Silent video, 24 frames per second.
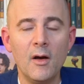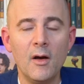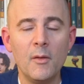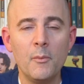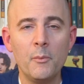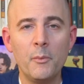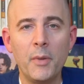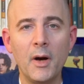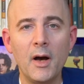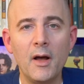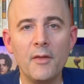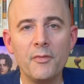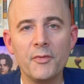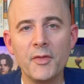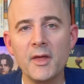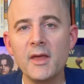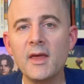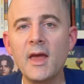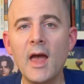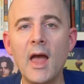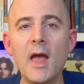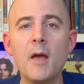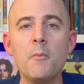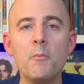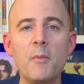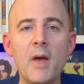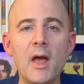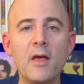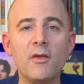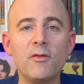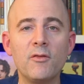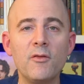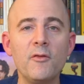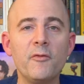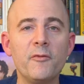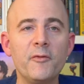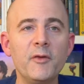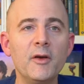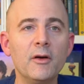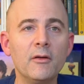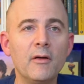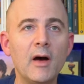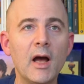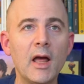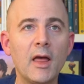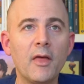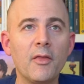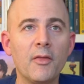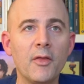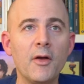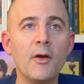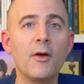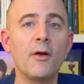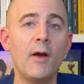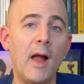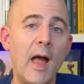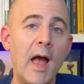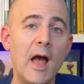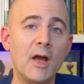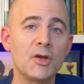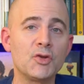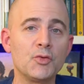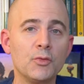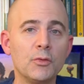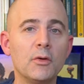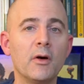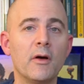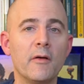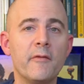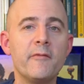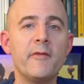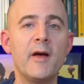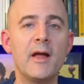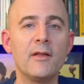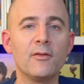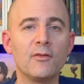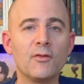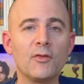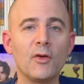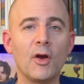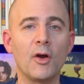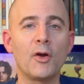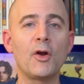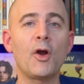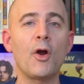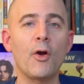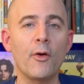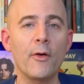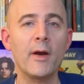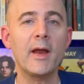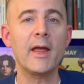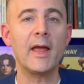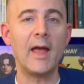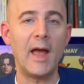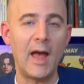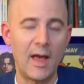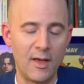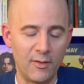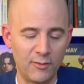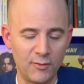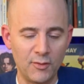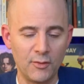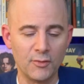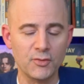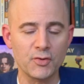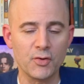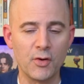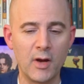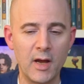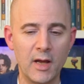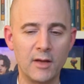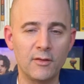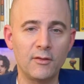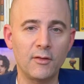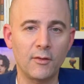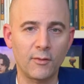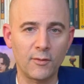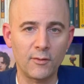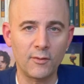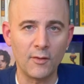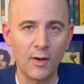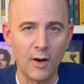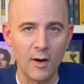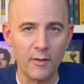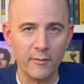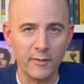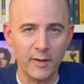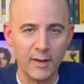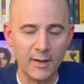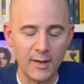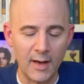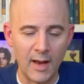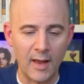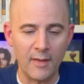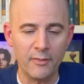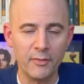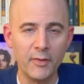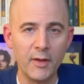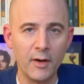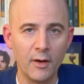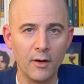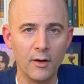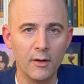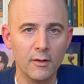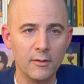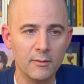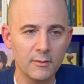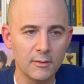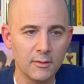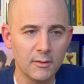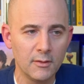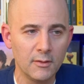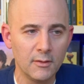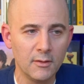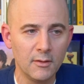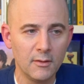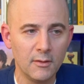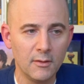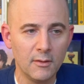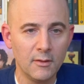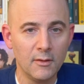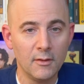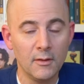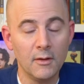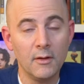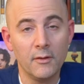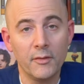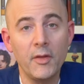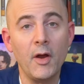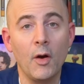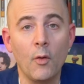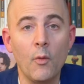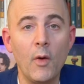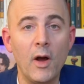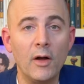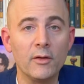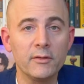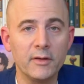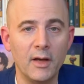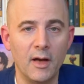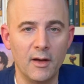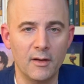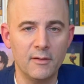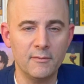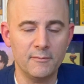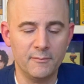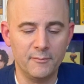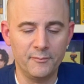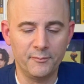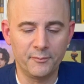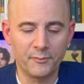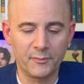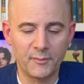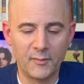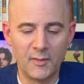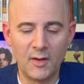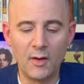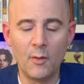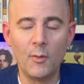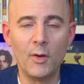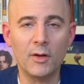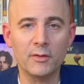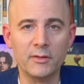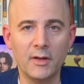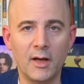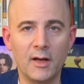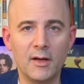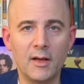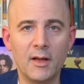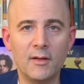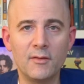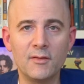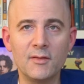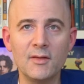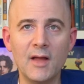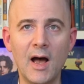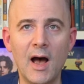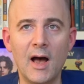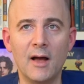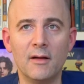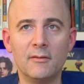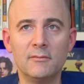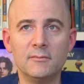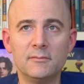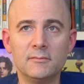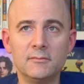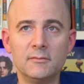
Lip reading: but the game makes you feel like there are actual events occurring as you're trying to solve it. And they're well done. They're well done. It's not